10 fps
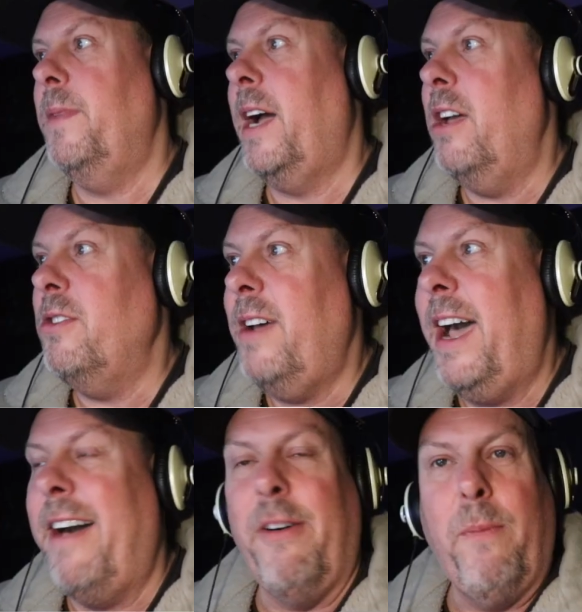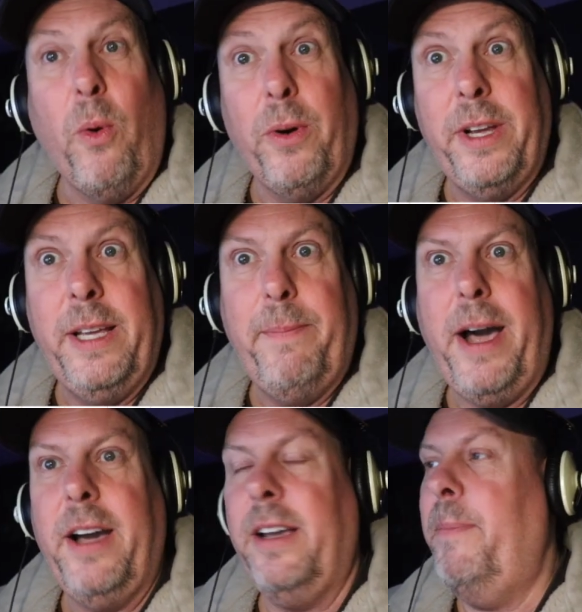I also have a morning
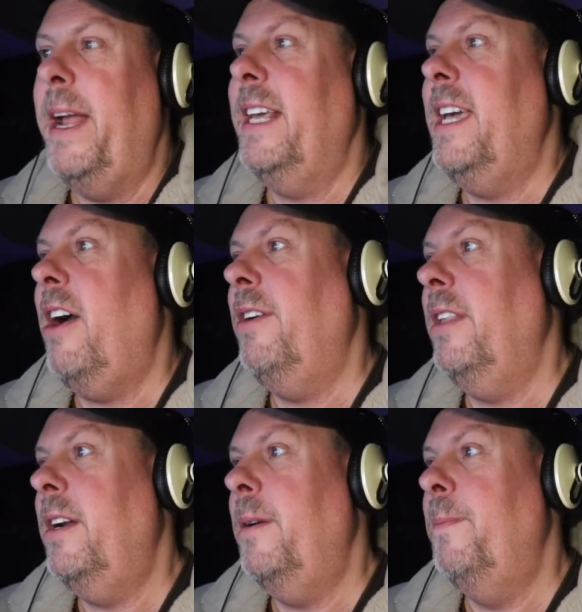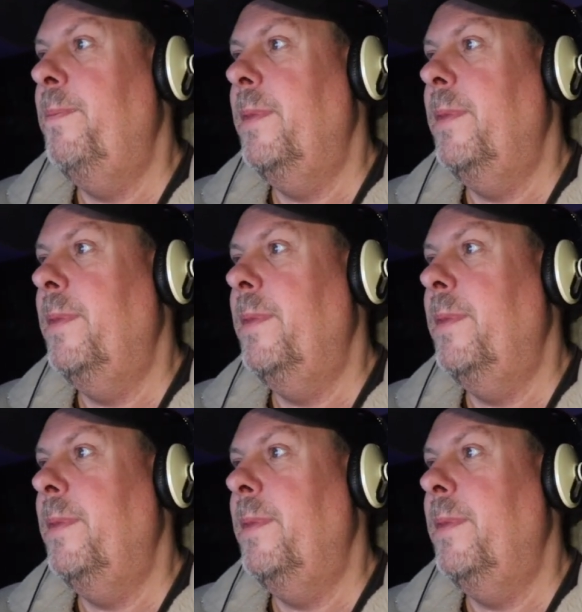panic calculator.